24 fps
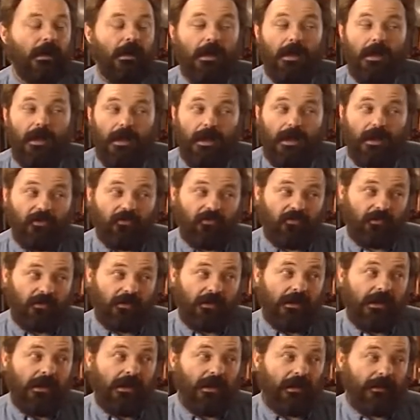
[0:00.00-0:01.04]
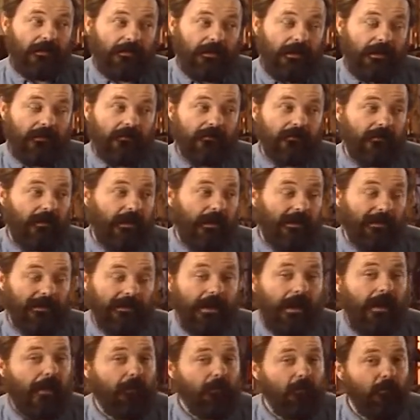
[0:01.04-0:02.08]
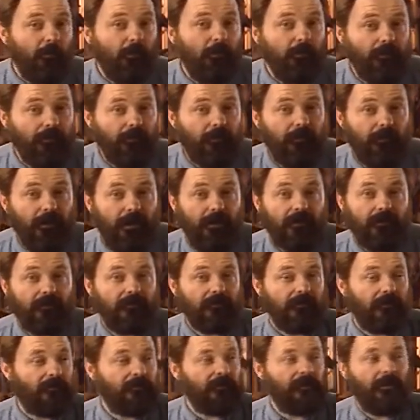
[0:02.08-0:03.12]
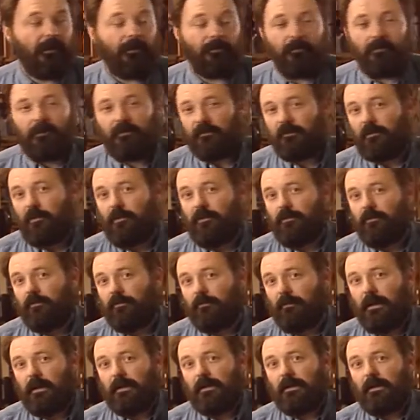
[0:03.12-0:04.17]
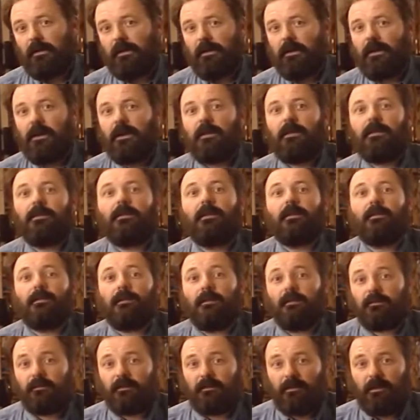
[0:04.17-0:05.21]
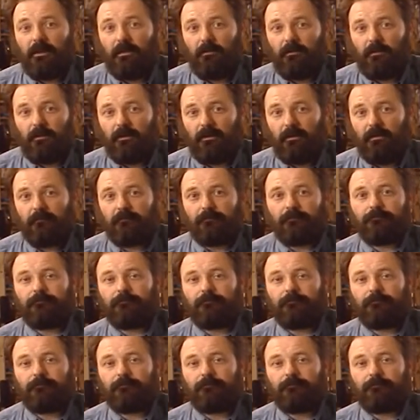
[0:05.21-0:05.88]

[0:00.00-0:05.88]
Actually, it takes a lot more finesse to set up the saw correctly than it does to cut with it.